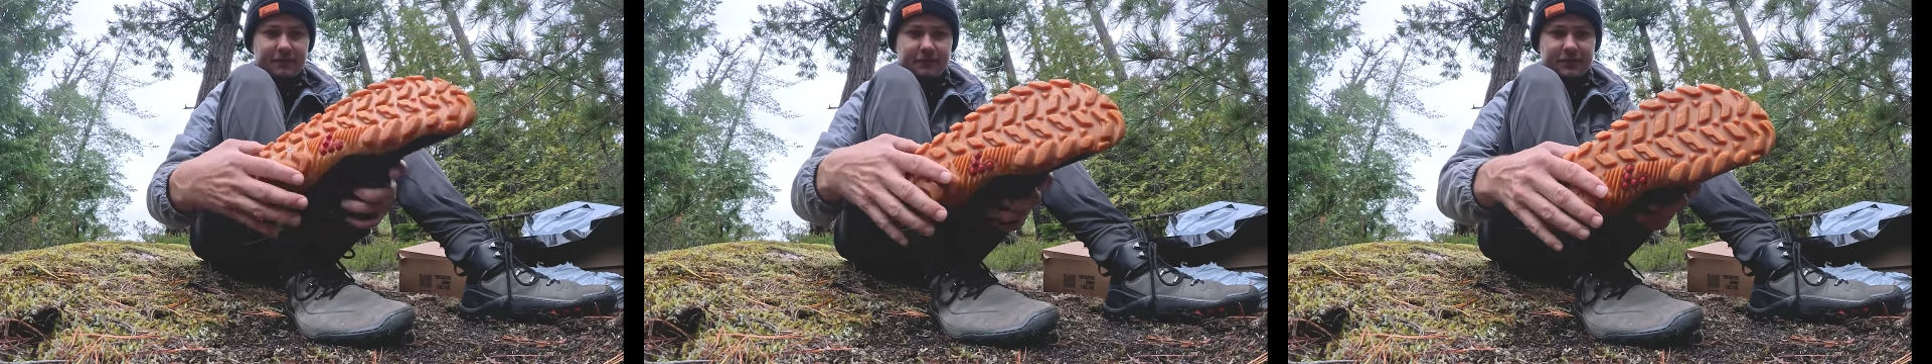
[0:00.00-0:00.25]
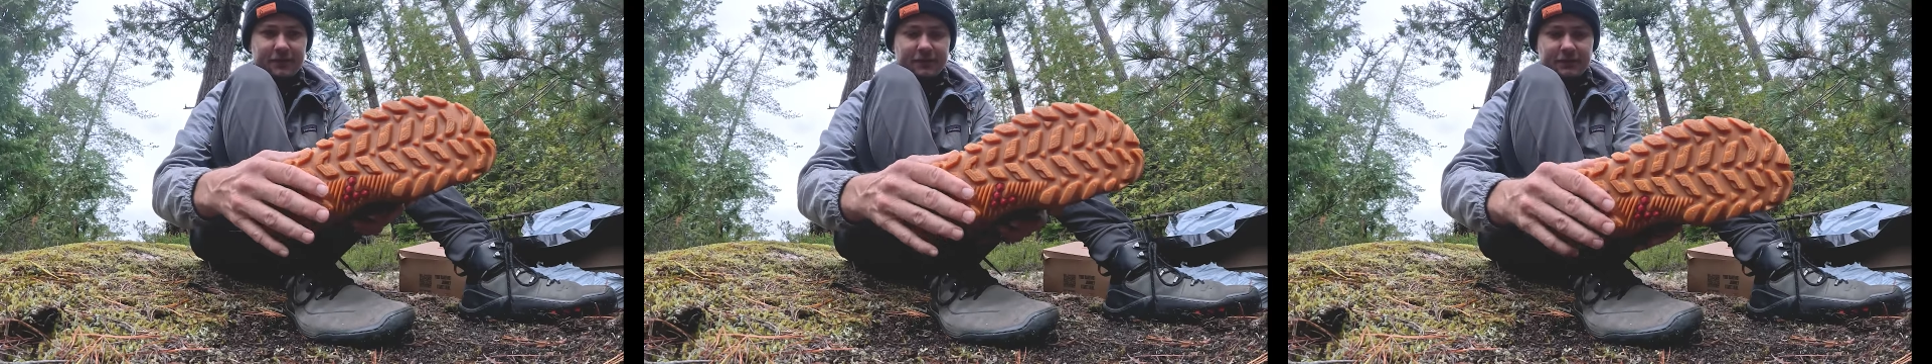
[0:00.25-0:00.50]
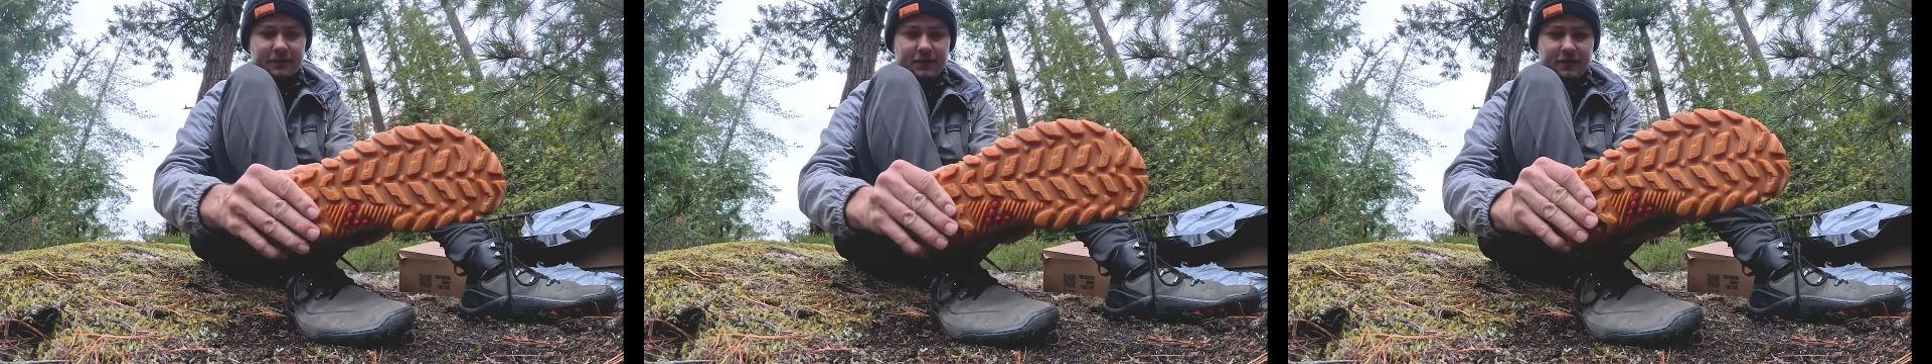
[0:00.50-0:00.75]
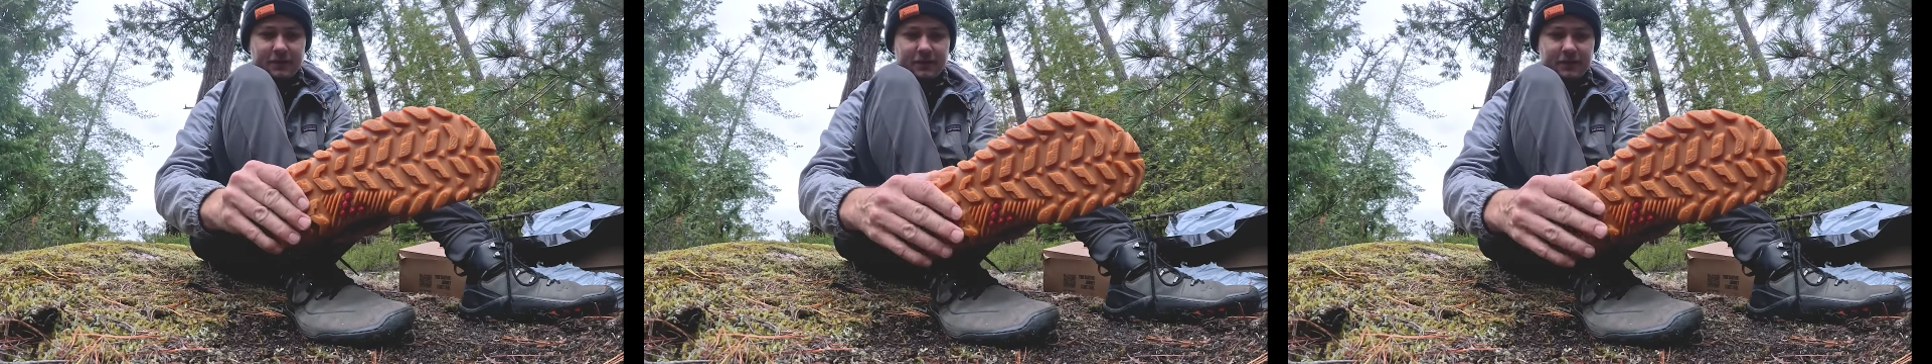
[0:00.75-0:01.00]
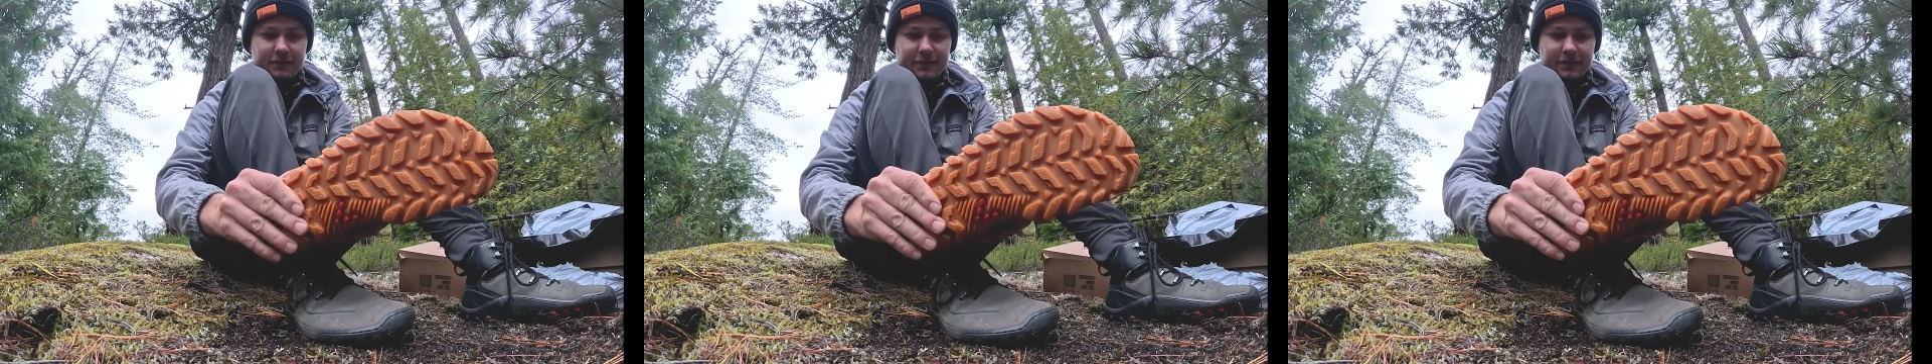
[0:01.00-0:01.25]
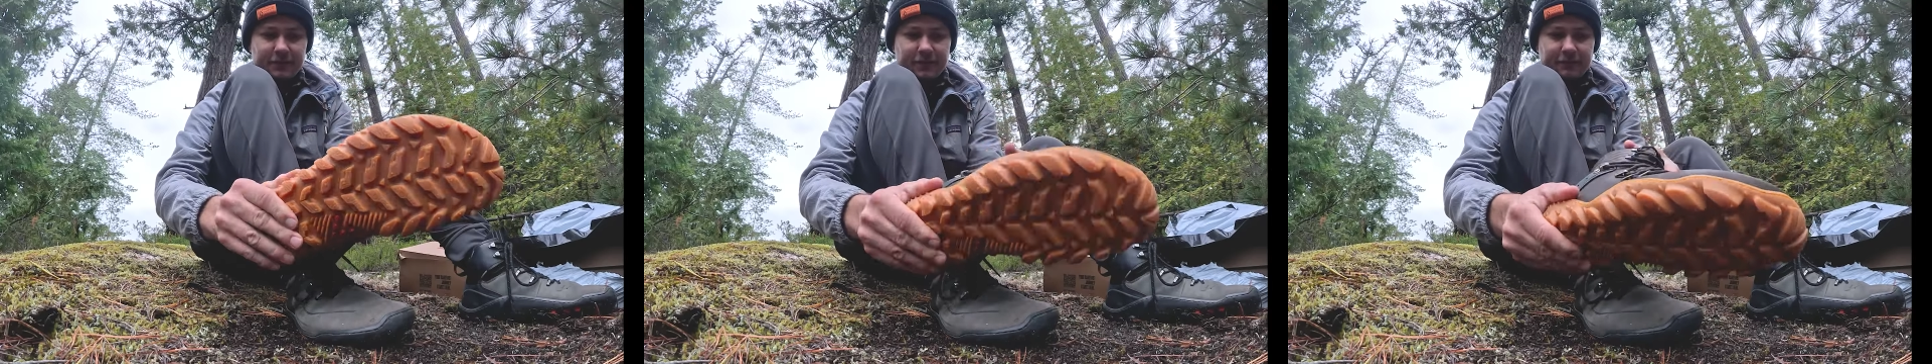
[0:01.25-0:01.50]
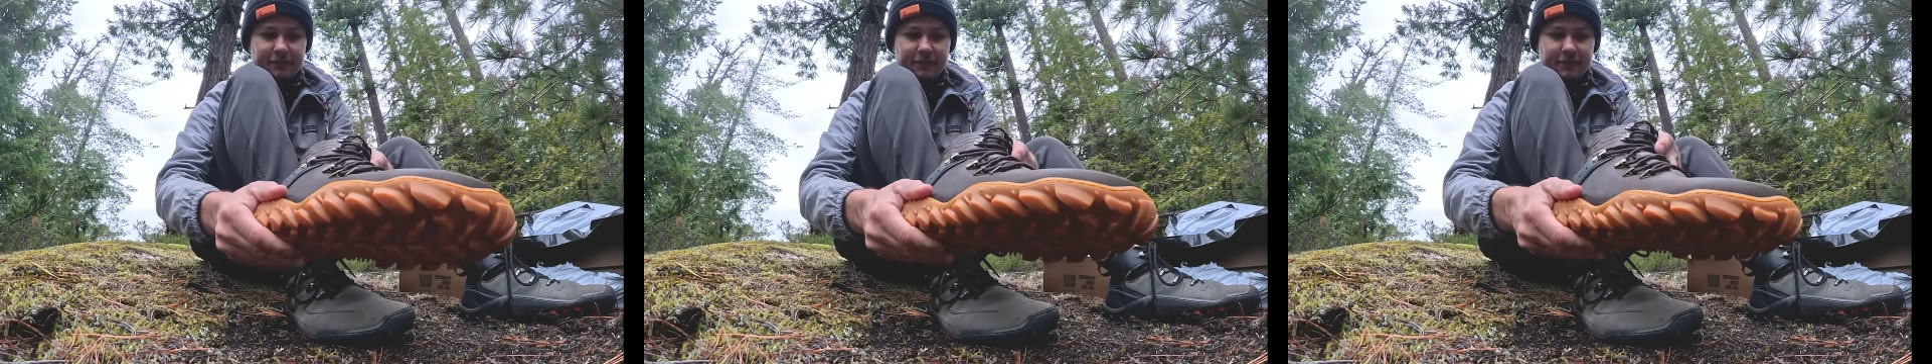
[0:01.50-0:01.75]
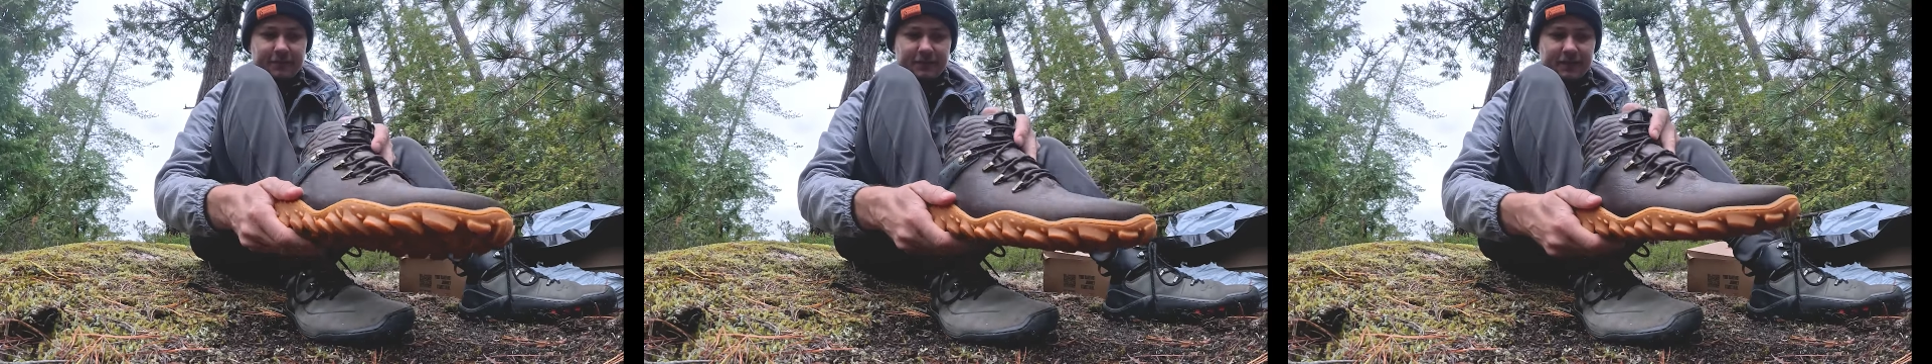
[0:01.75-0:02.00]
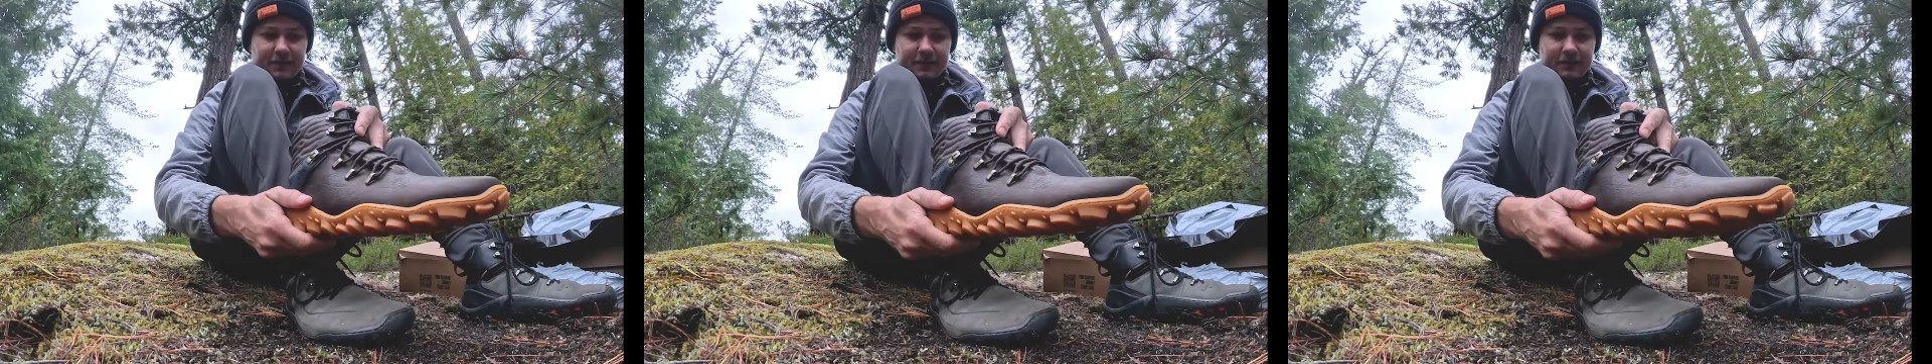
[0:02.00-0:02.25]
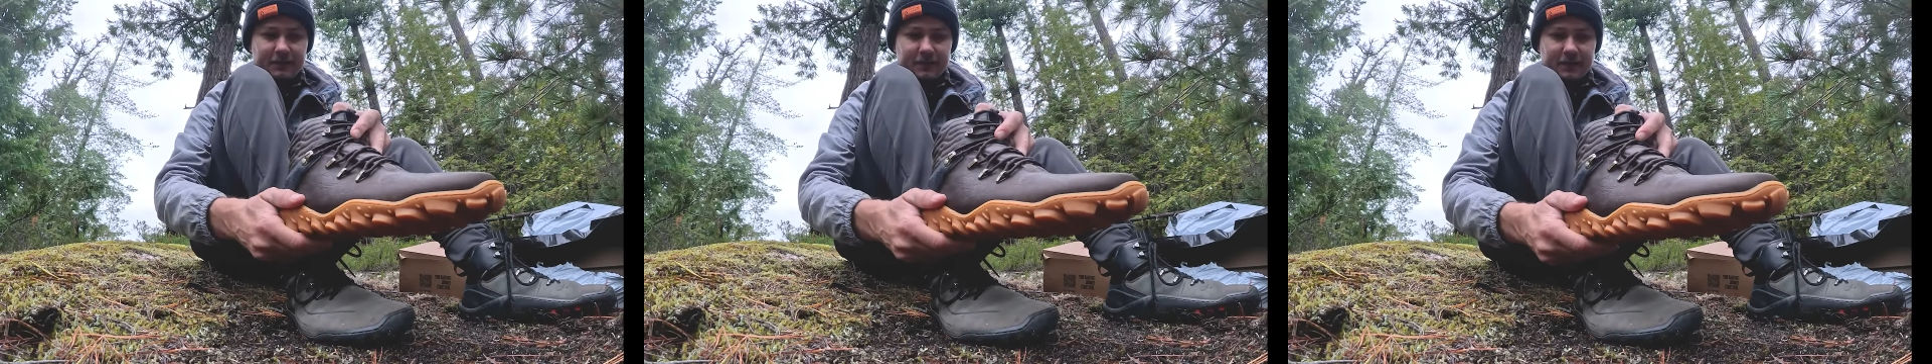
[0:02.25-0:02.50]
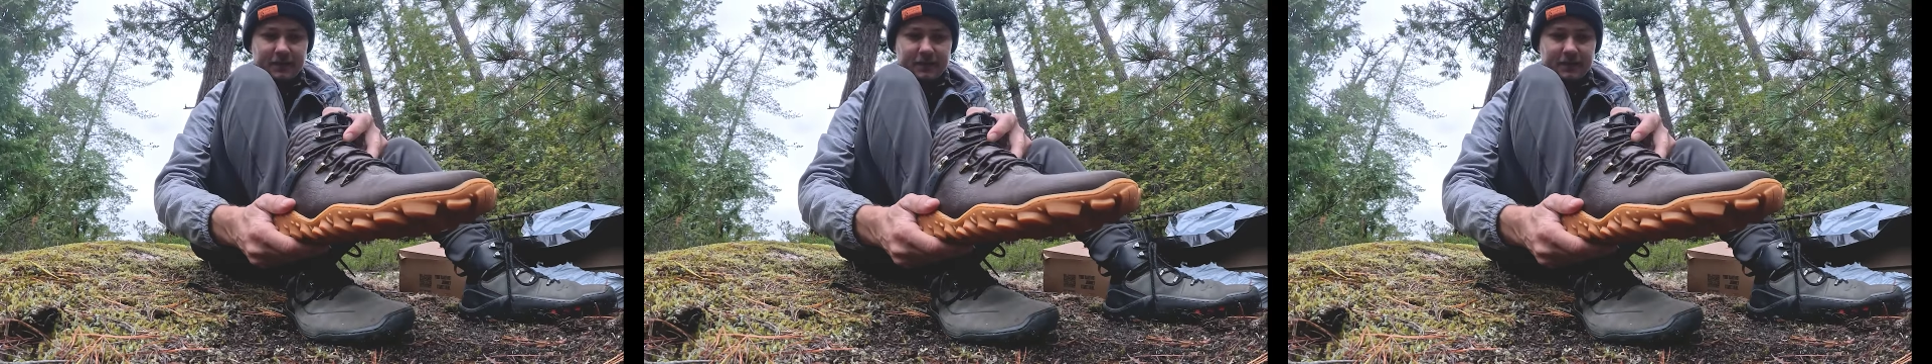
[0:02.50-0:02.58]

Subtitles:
which is always great for grippiness.